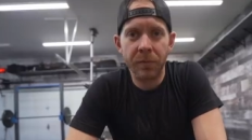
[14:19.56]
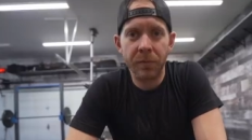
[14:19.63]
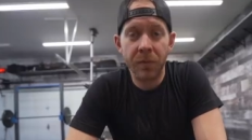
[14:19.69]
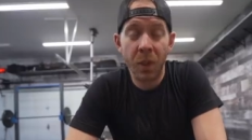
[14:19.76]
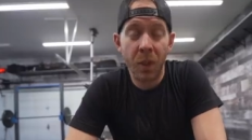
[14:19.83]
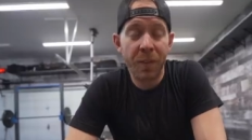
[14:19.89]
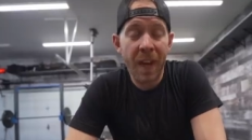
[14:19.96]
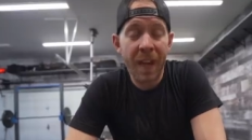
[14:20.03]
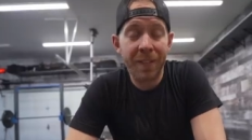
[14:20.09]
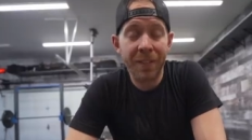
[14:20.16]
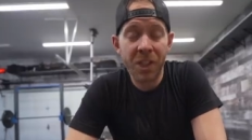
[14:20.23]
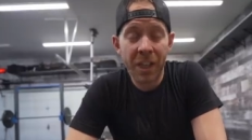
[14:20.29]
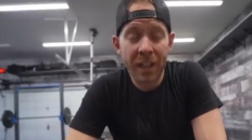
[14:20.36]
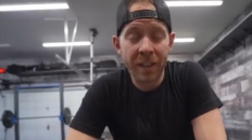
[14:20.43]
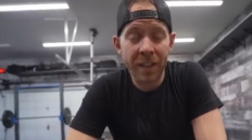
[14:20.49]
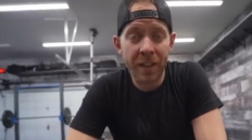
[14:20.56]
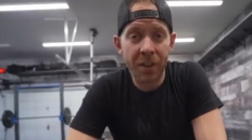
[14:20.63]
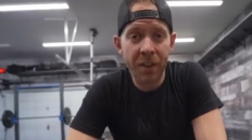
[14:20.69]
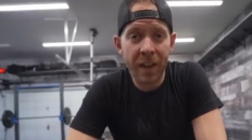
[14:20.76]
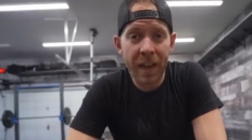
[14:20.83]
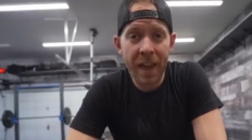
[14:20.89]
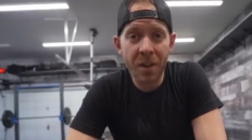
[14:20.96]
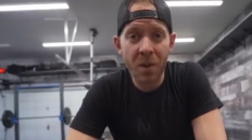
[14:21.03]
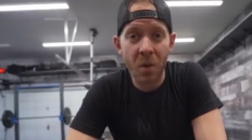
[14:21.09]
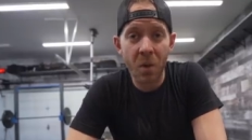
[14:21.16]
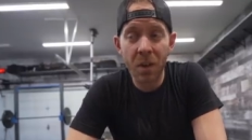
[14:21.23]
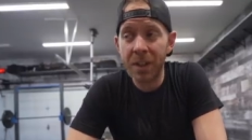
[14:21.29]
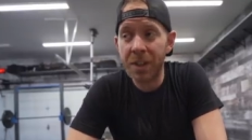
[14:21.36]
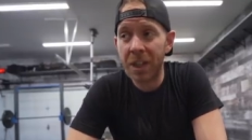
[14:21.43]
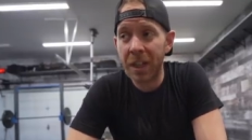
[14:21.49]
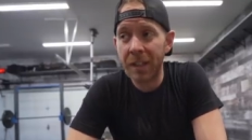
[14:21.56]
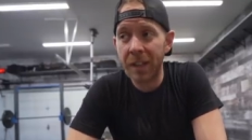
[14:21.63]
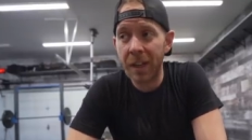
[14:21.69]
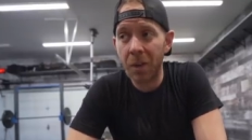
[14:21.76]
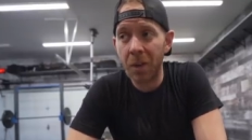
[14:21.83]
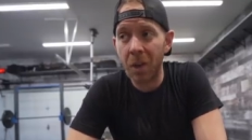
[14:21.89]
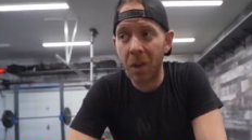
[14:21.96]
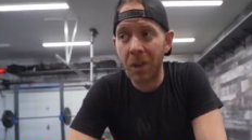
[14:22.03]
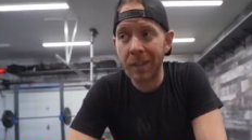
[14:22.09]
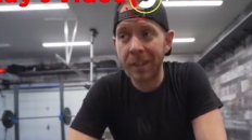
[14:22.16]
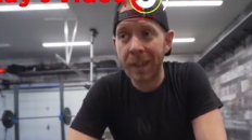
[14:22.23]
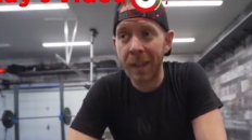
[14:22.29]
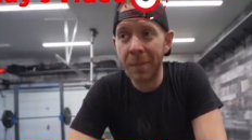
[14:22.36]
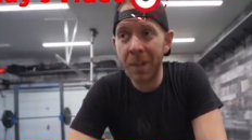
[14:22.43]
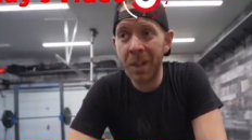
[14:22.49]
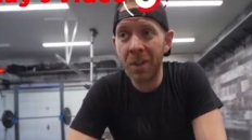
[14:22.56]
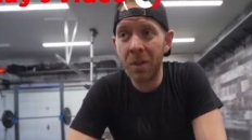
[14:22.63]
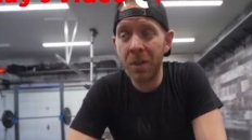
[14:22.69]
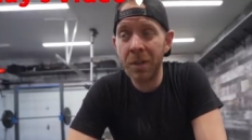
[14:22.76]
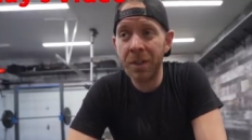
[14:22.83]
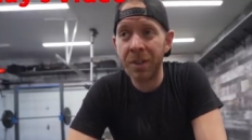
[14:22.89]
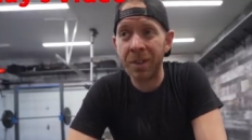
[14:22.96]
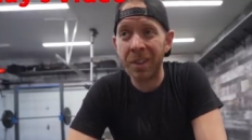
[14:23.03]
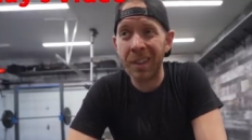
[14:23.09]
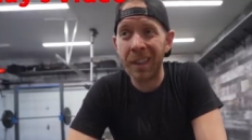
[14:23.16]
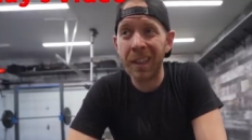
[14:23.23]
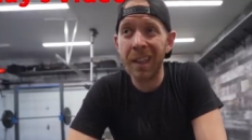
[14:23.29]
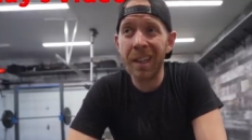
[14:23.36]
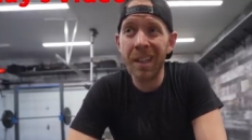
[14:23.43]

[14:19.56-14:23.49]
So if you haven't checked it out yet, or you checked it out a long time ago and you're like,